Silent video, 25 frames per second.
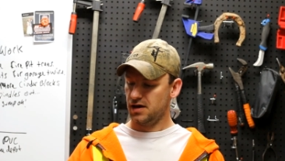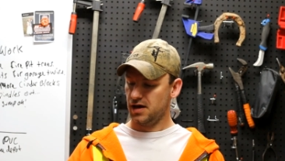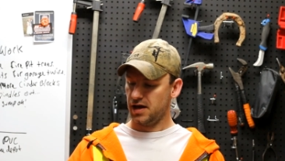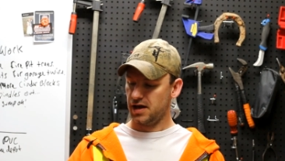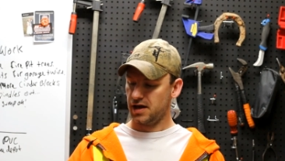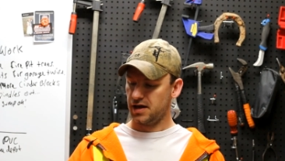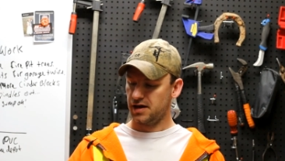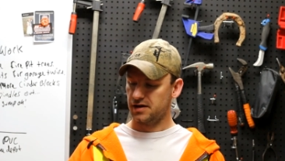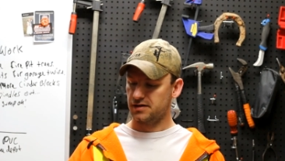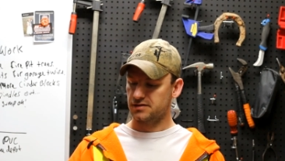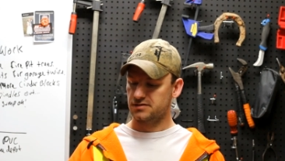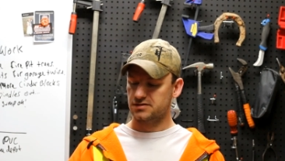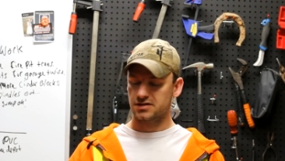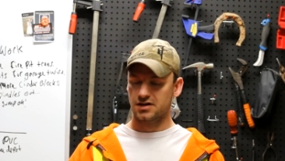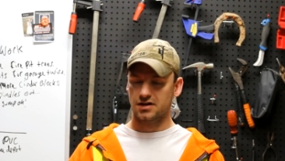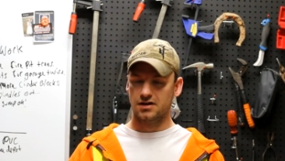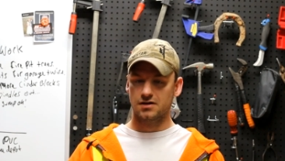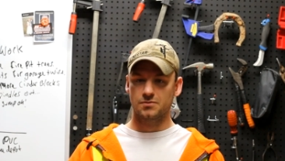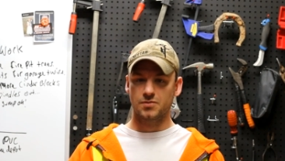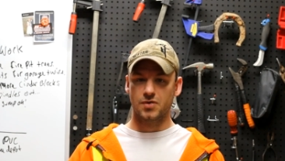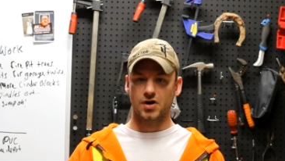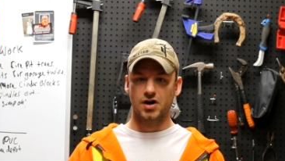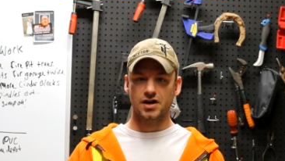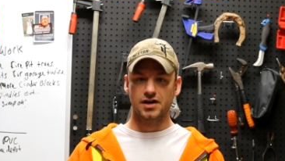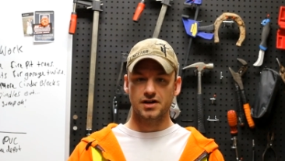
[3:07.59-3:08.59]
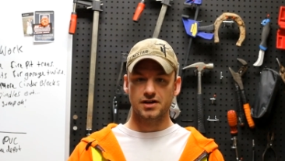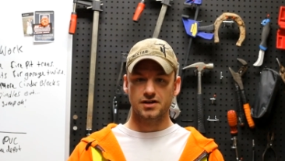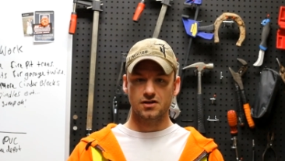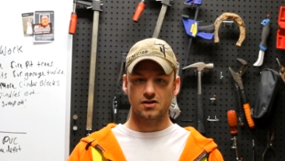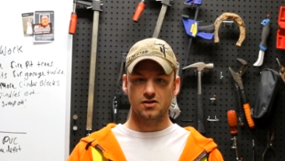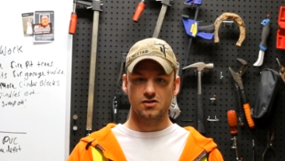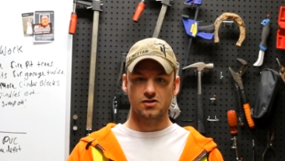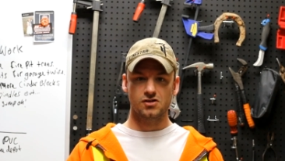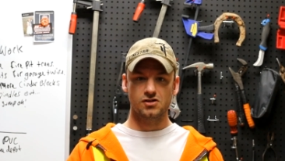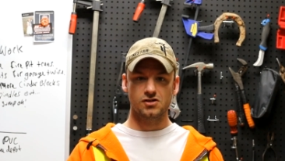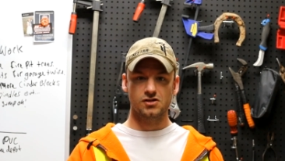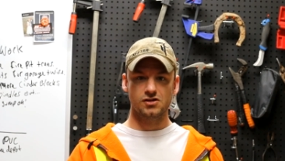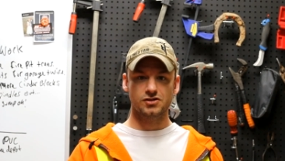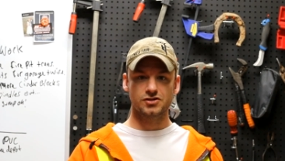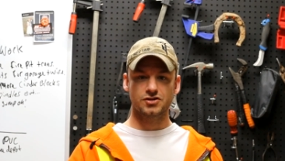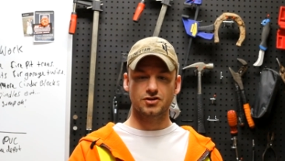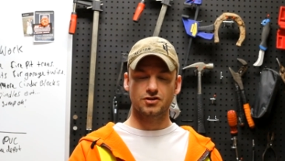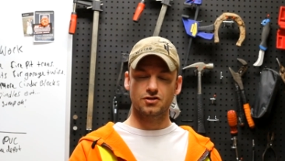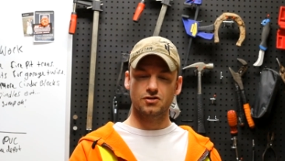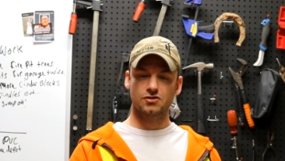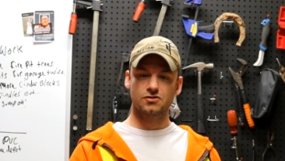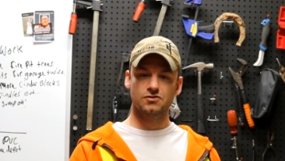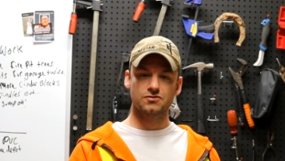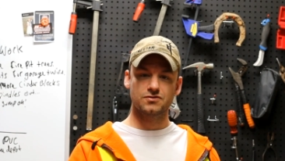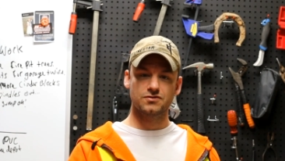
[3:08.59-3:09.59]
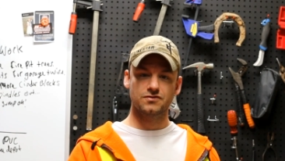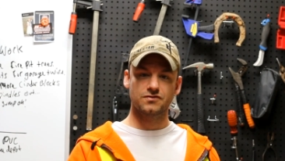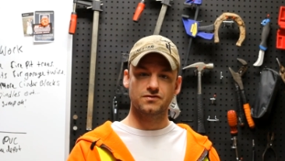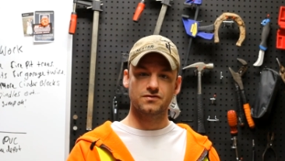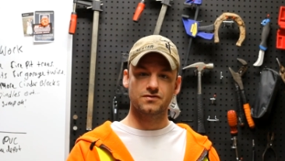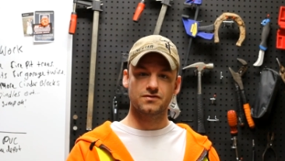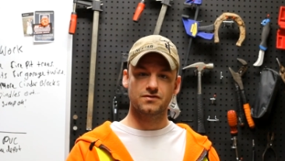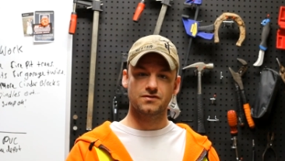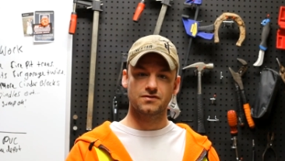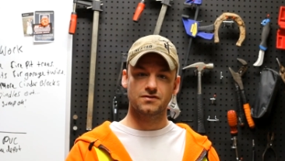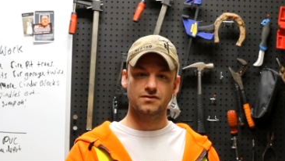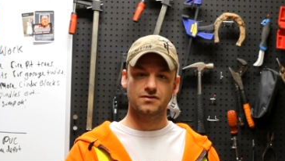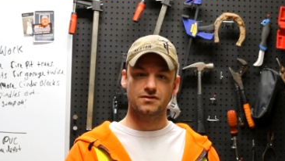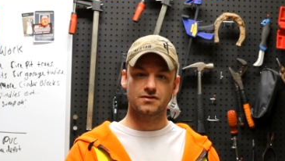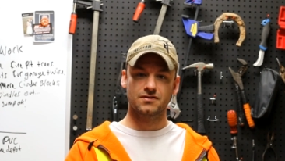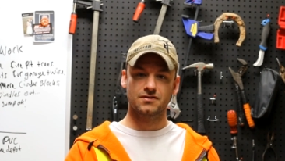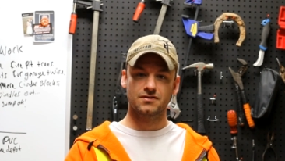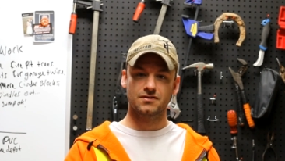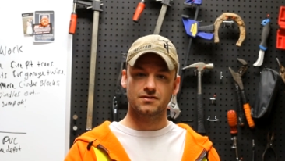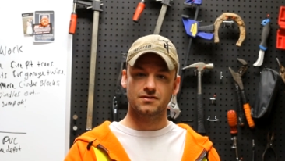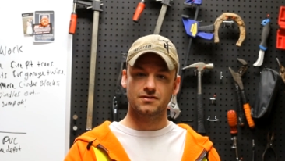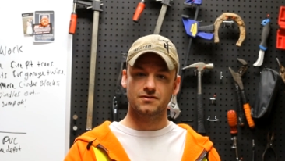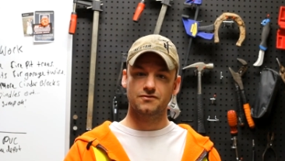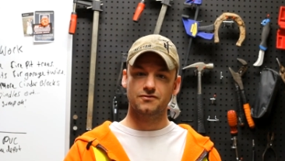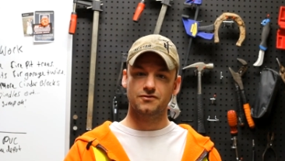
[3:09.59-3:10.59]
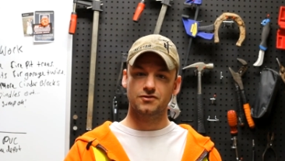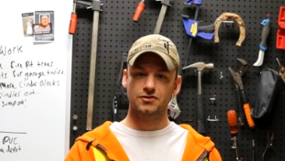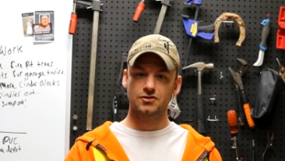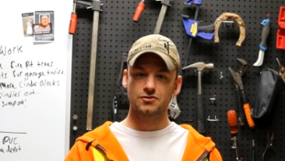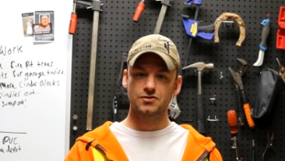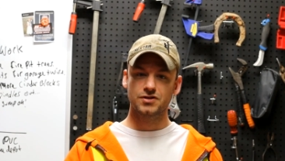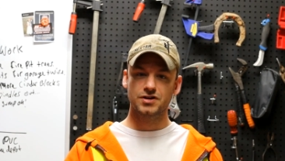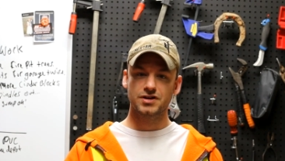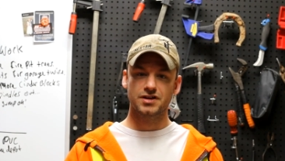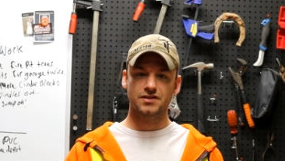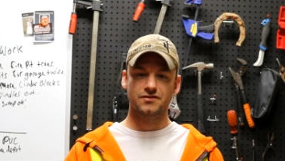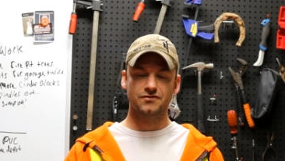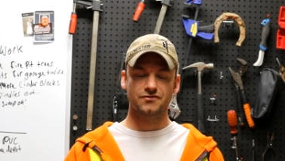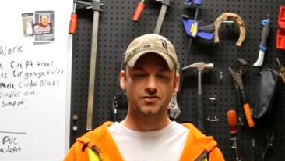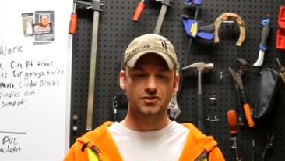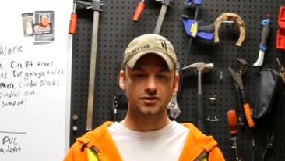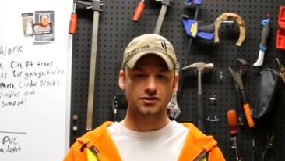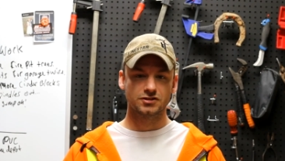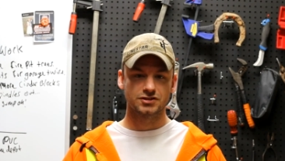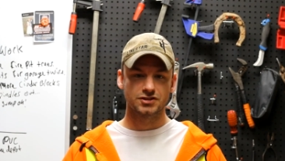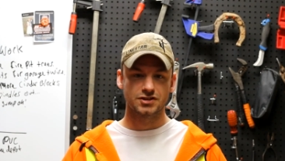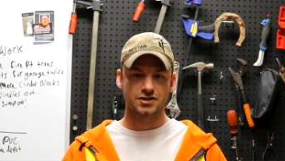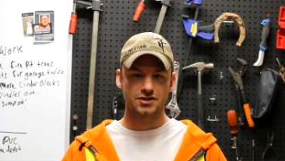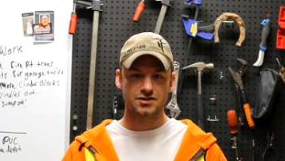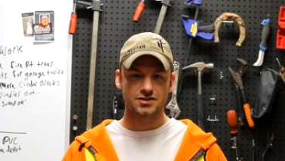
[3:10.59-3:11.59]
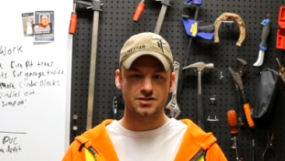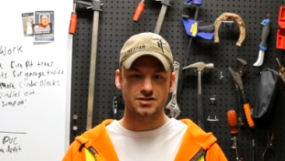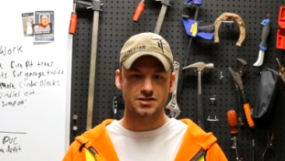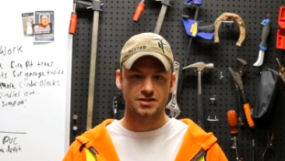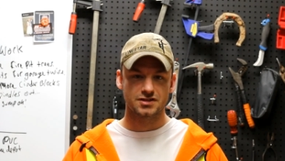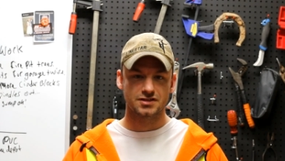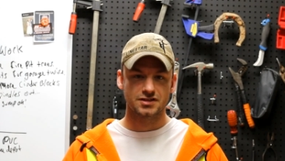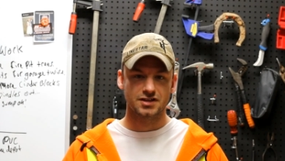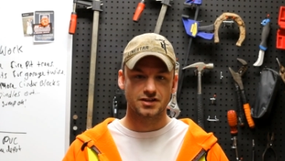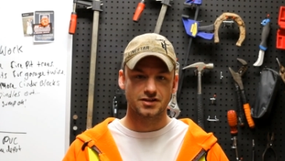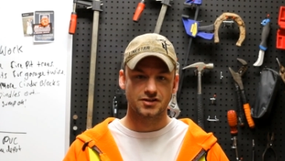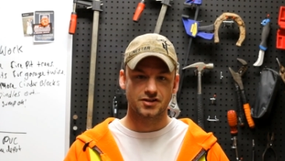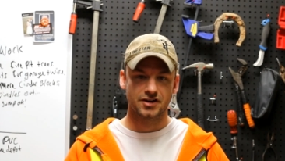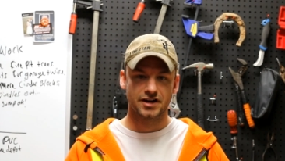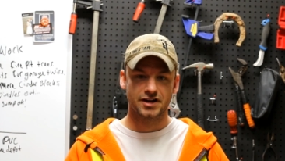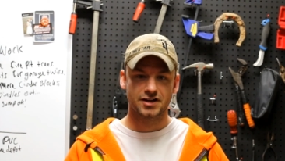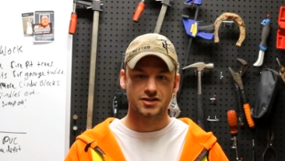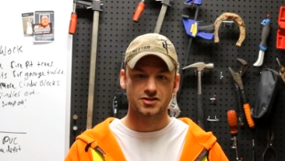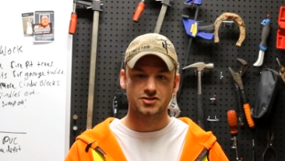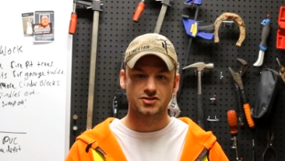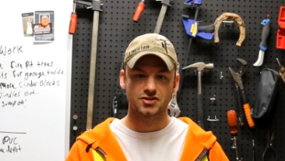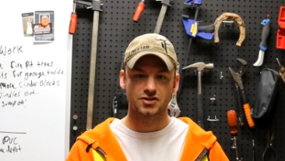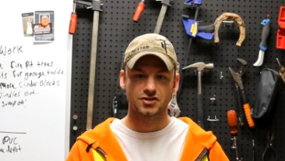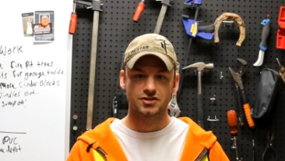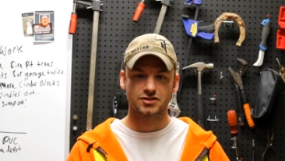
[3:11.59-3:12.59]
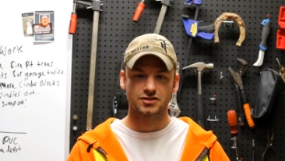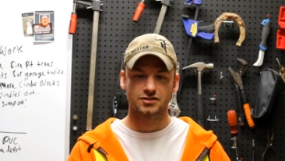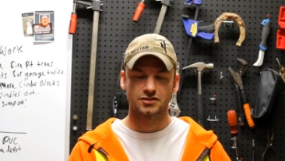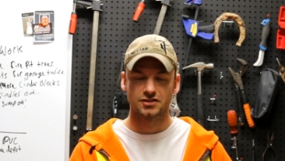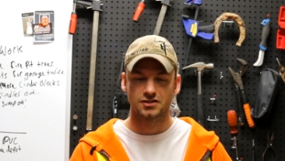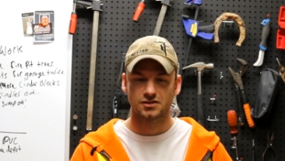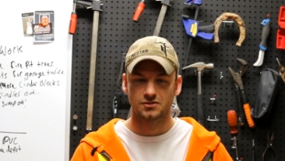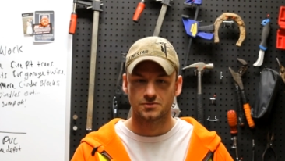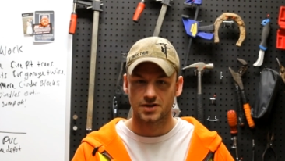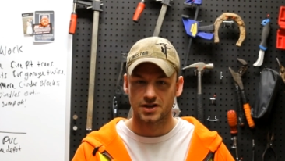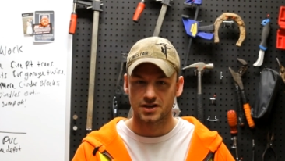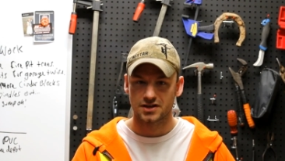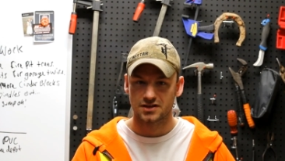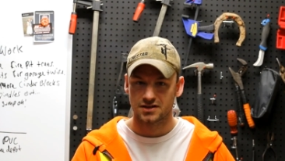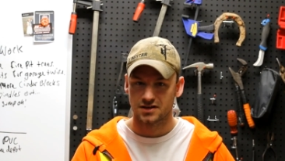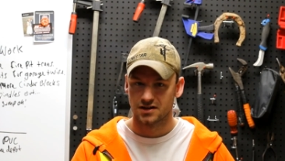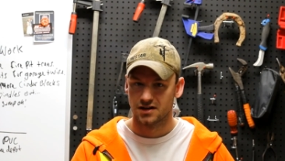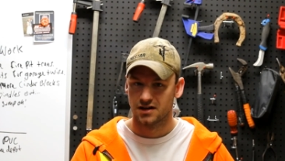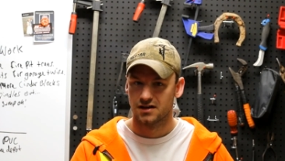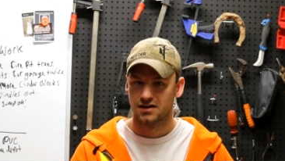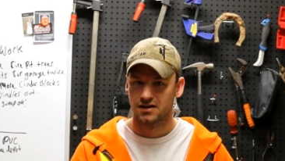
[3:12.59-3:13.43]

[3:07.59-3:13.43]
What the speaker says: And buying all your own fluid and filters and getting your hands dirty a little bit,